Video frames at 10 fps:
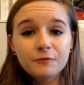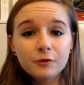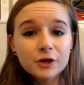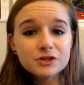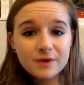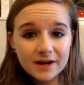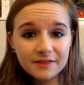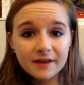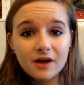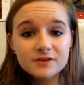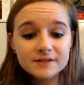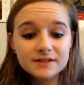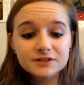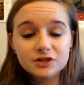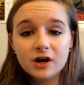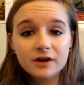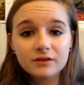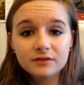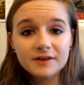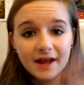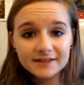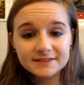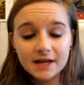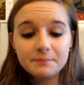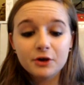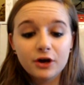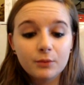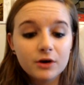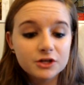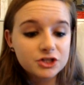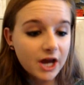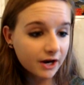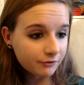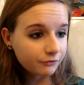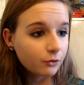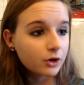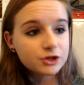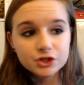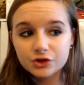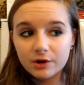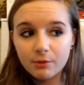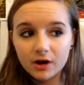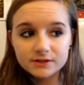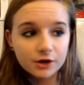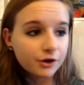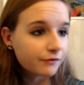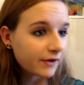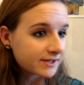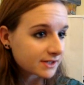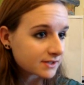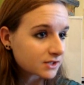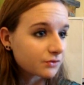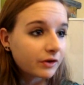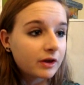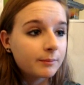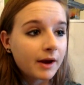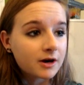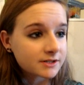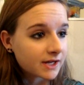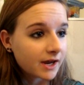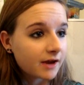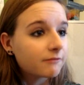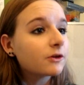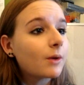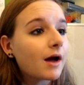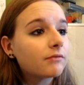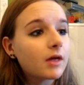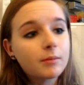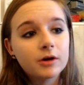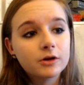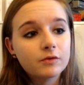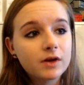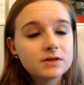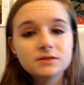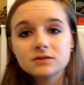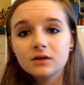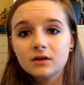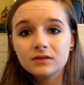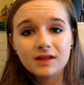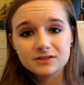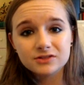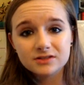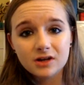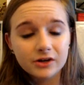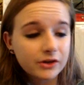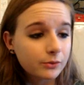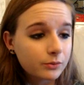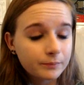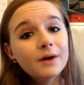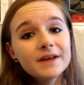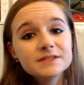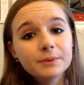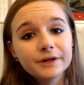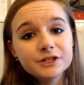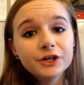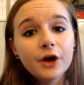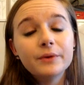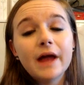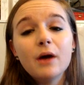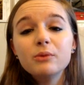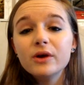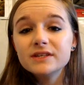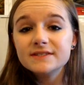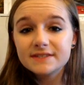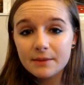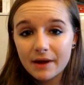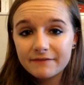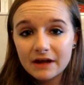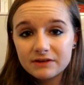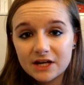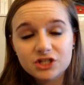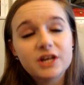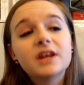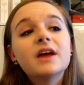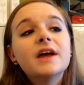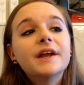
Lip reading: Before you do anything else and start the next step, you're going to want to check for streak marks on your face because that's really embarrassing if you have them on your face. That's just not cute. Okay, so we're good to go. Now I'm going to set my foundation.